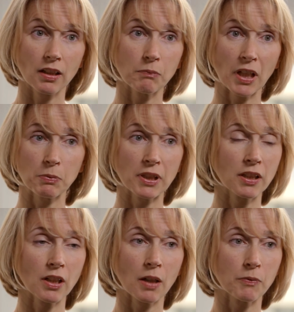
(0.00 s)

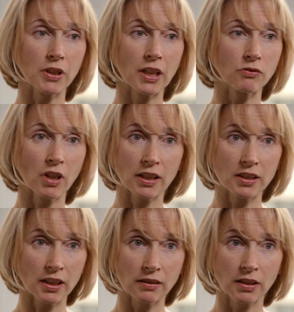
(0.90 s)
maybe in
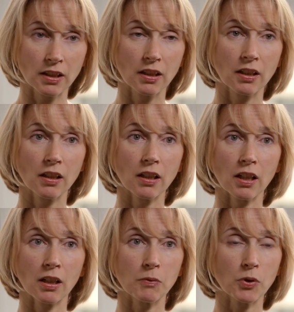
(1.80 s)
writing
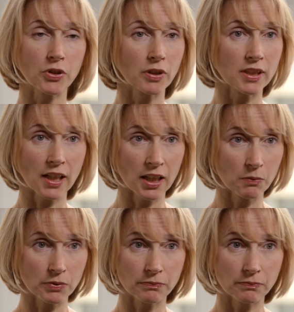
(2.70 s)
or through a tape.